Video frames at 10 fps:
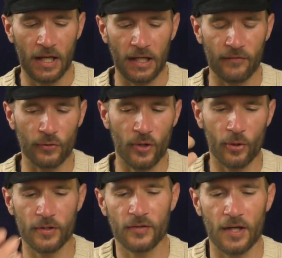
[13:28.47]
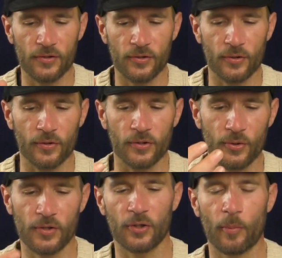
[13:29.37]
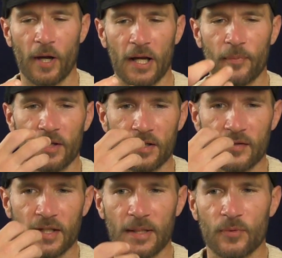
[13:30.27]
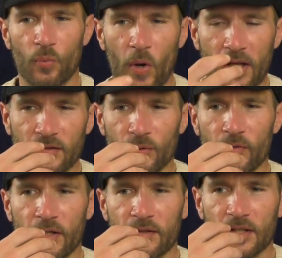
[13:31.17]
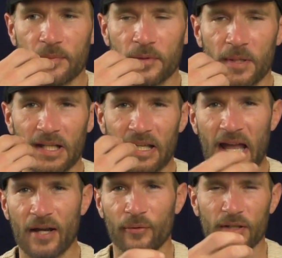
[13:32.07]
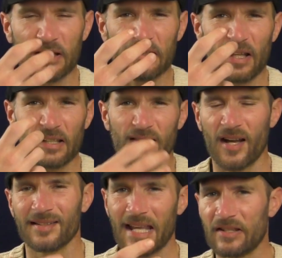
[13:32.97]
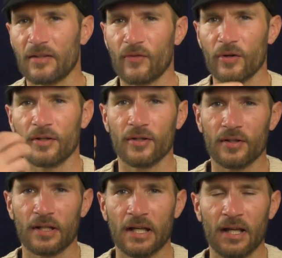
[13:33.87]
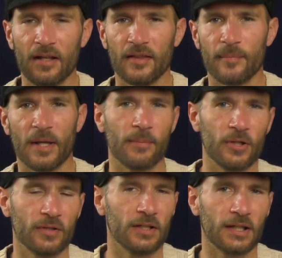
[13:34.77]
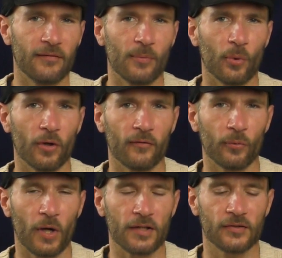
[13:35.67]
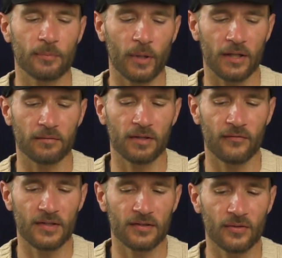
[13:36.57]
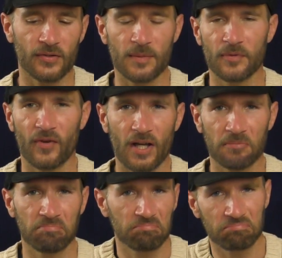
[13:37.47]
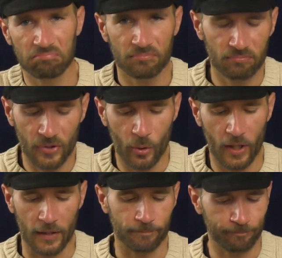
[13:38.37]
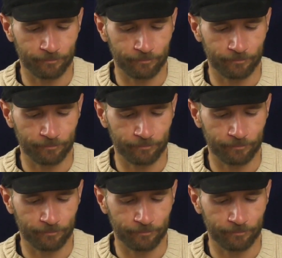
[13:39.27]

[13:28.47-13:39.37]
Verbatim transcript: If you notice as you're using your pipe that it seems wet or that it seems to be getting acrid and like not tasting very good, then maybe you need to give it more of a rest. But if it still seems fine, go ahead.